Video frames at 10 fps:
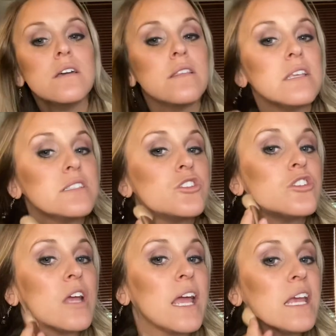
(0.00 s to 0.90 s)
this
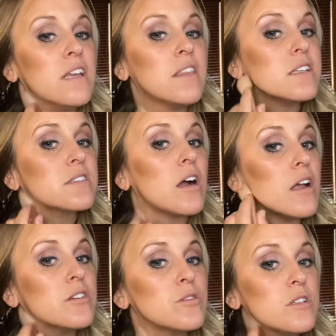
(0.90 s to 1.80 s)
shade, this
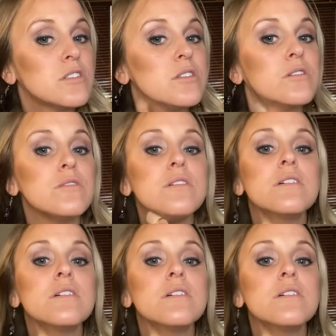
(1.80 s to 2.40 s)
contour to,